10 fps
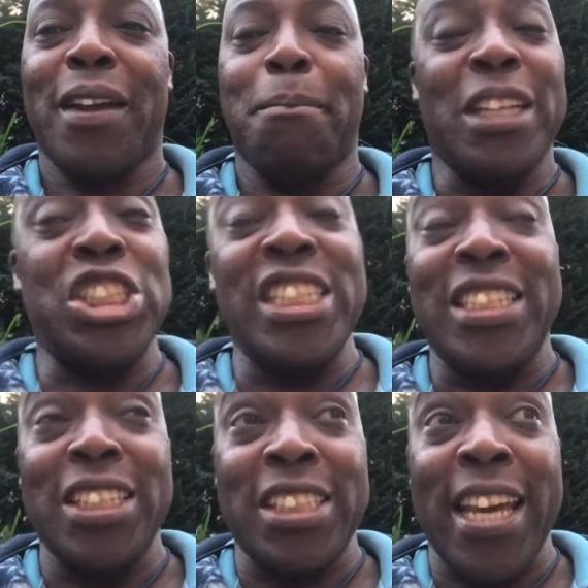But she
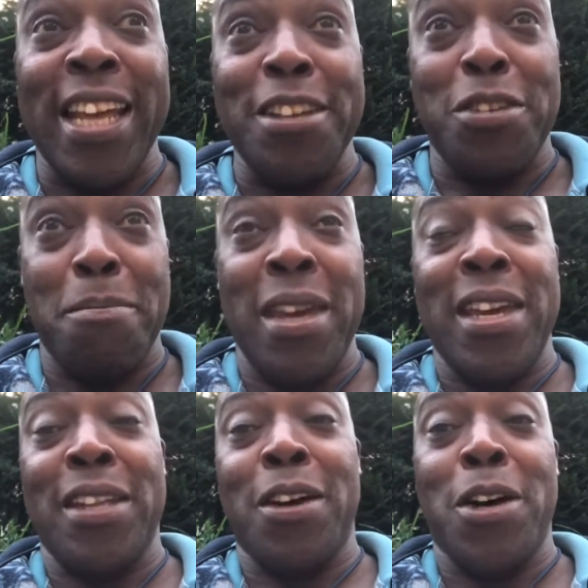didn't say that to me
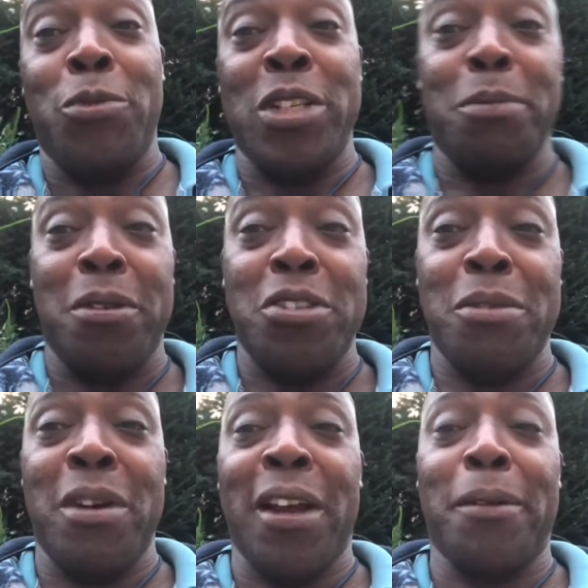in her response to
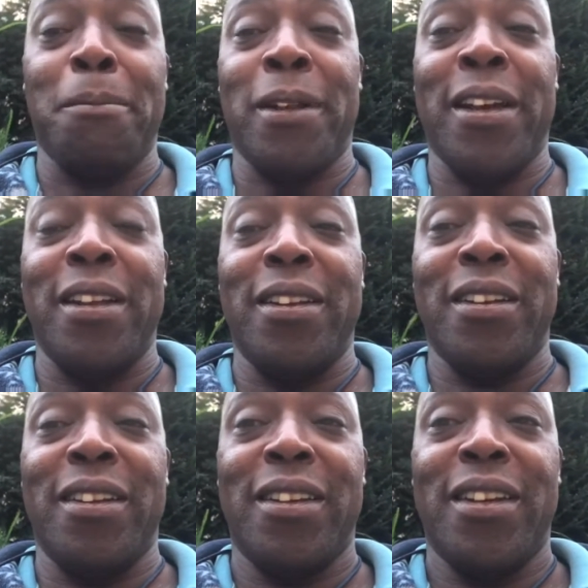my complaint.
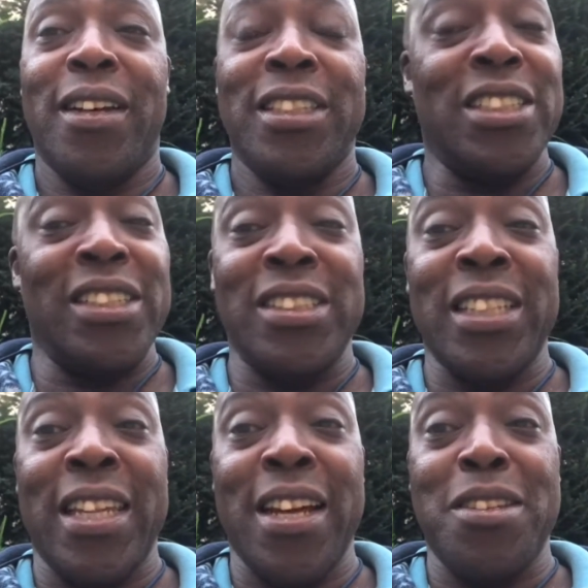She didn't
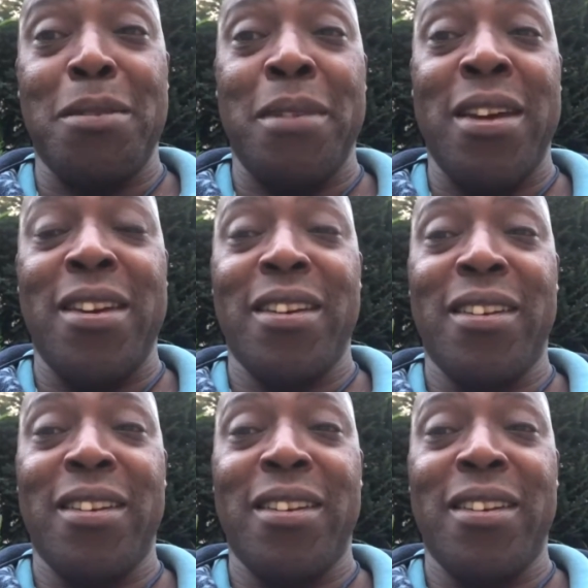say that to me.